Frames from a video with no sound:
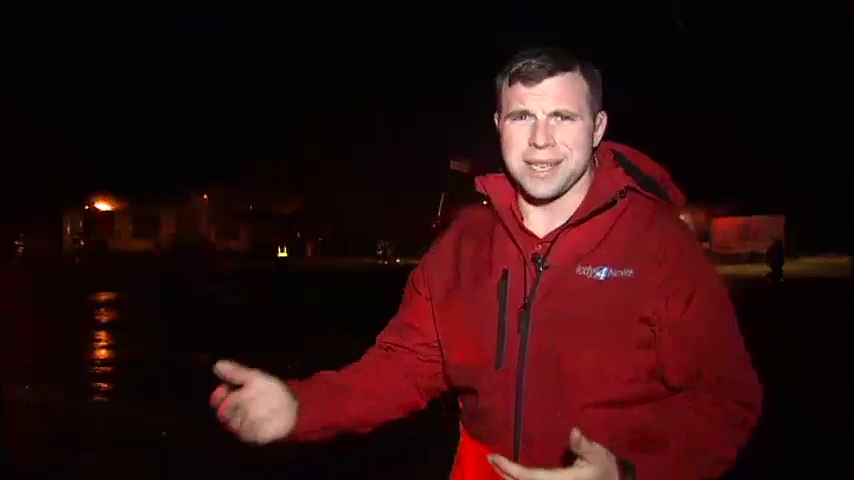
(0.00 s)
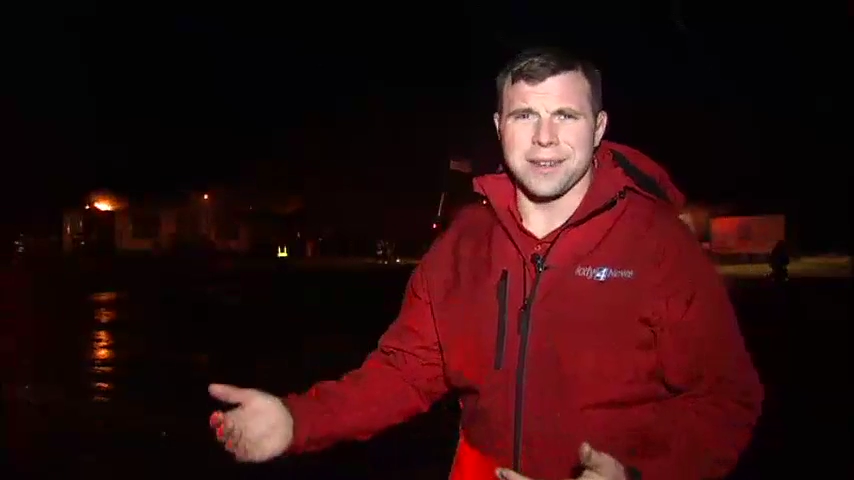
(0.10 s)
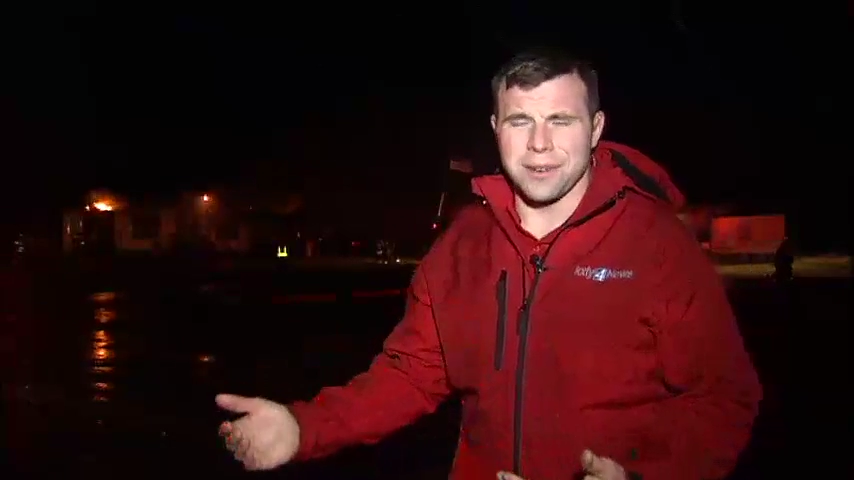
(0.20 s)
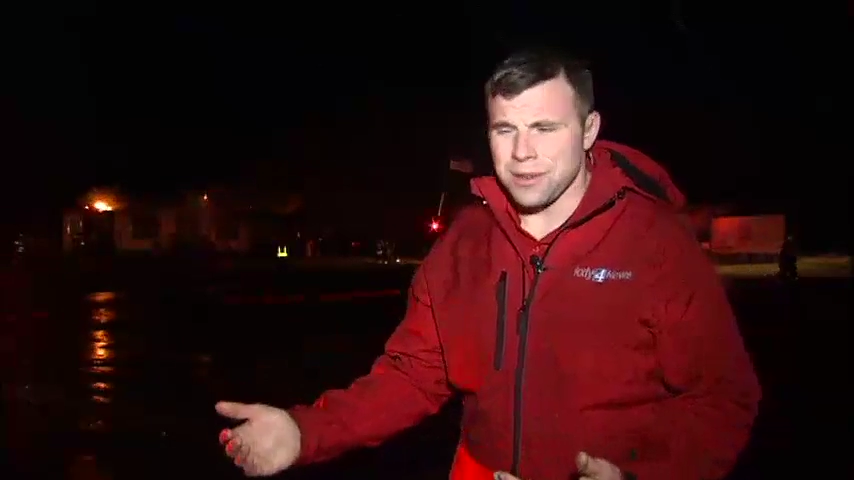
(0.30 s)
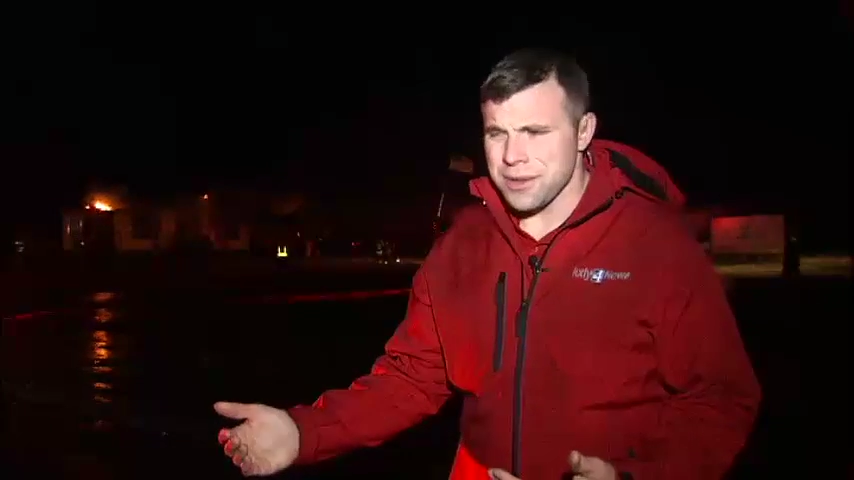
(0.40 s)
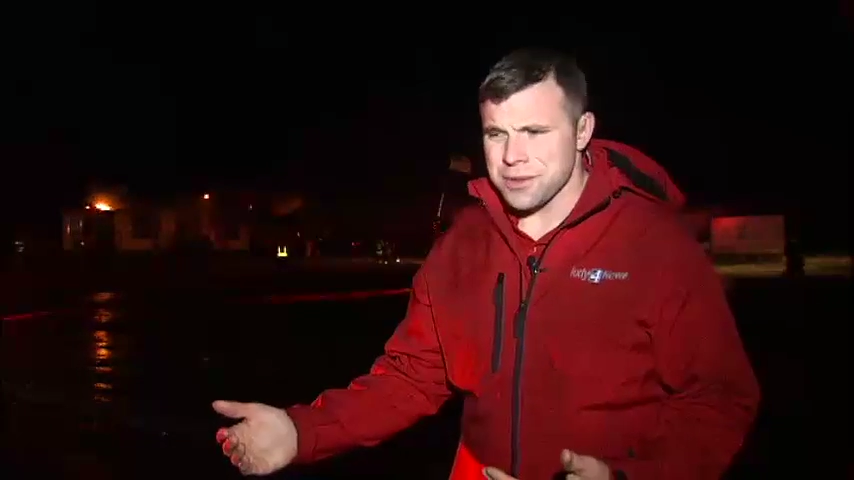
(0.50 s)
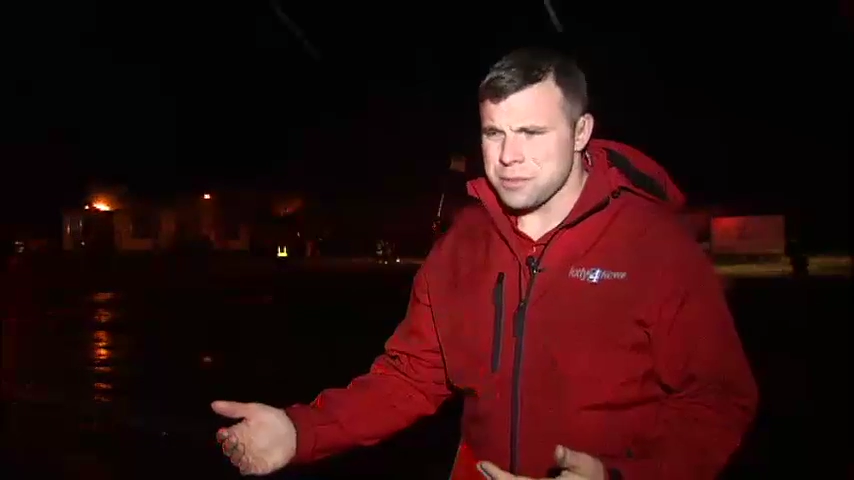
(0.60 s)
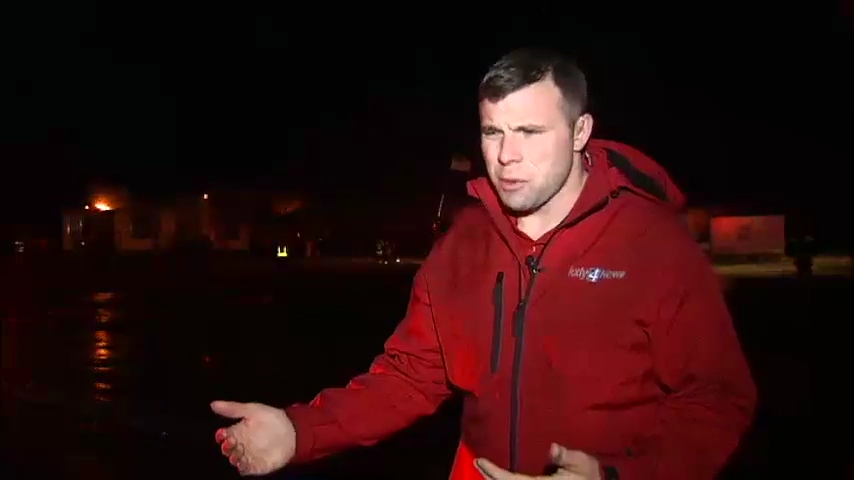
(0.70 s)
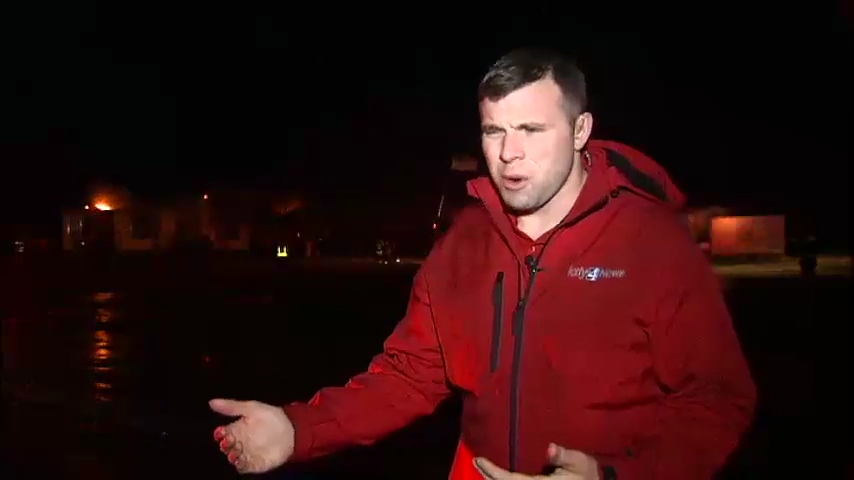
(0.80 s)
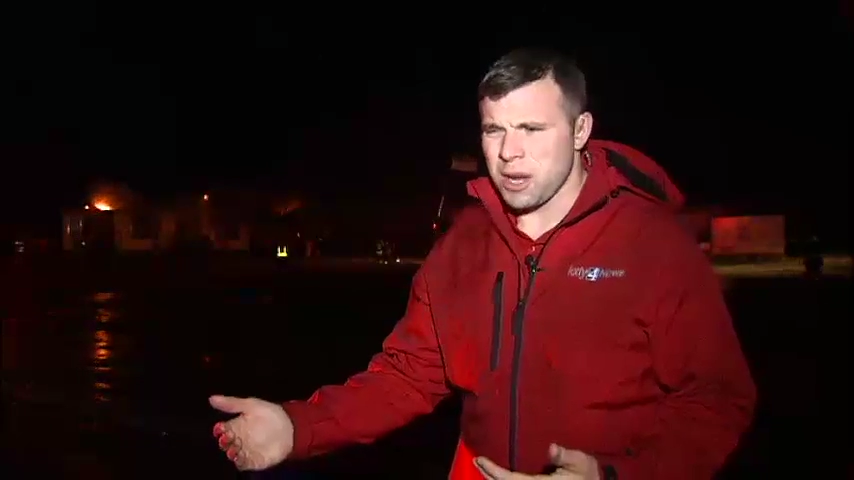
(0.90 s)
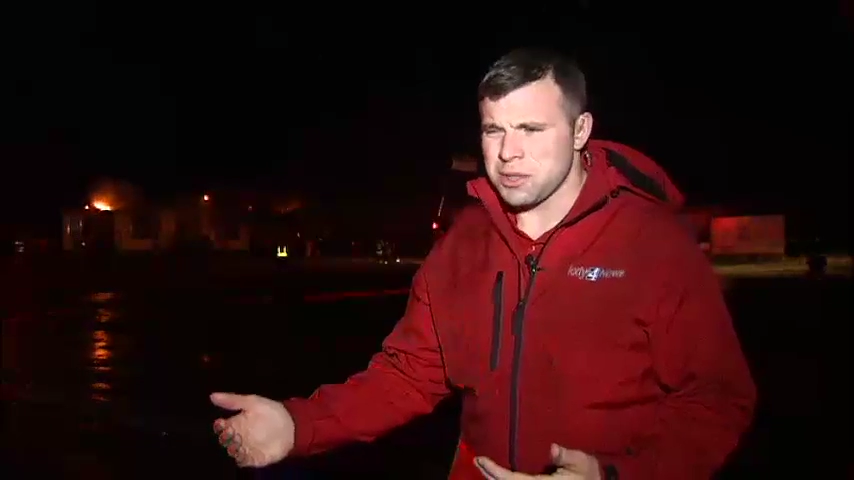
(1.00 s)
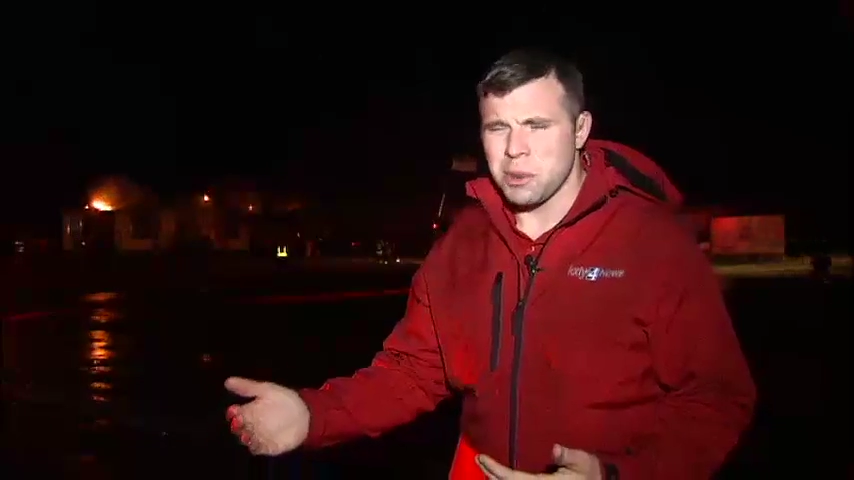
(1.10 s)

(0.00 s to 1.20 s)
here early this morning,